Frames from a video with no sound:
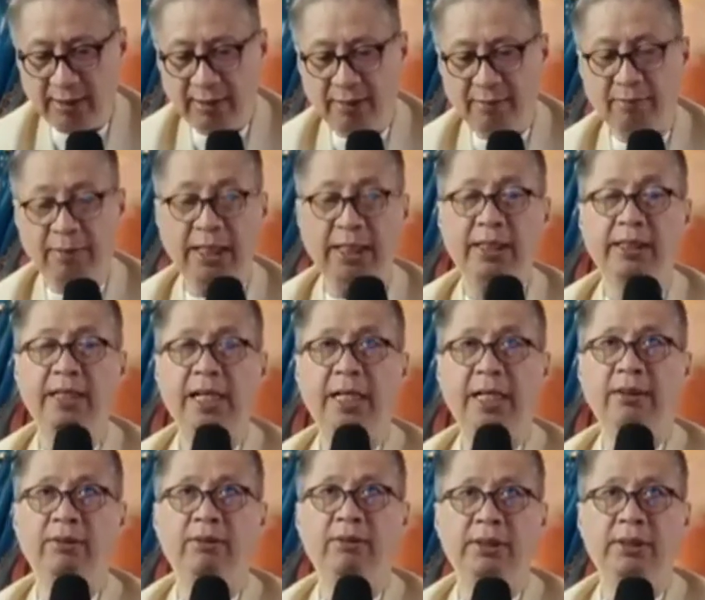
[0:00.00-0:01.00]
Balik
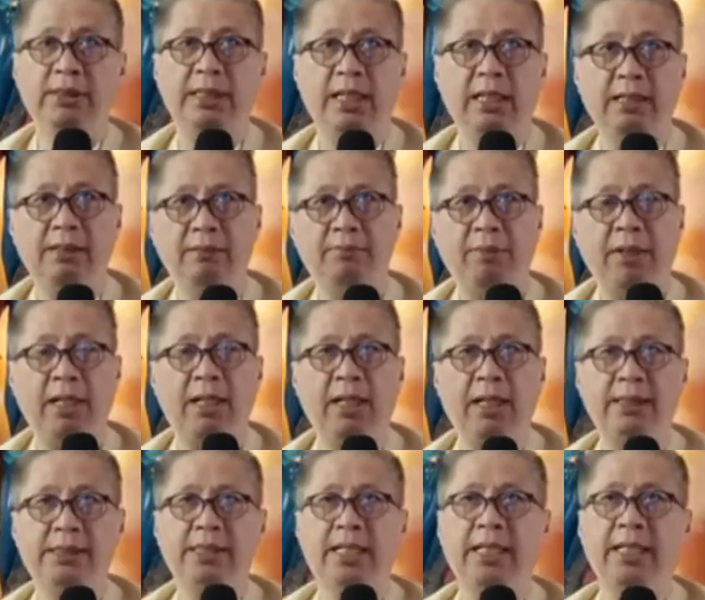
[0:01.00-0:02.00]
tayo doon sa
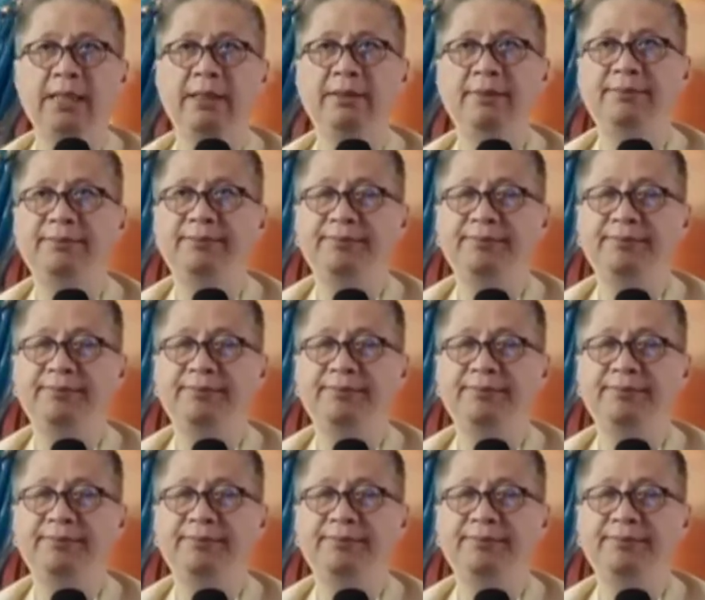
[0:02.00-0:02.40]
pagkakasakit.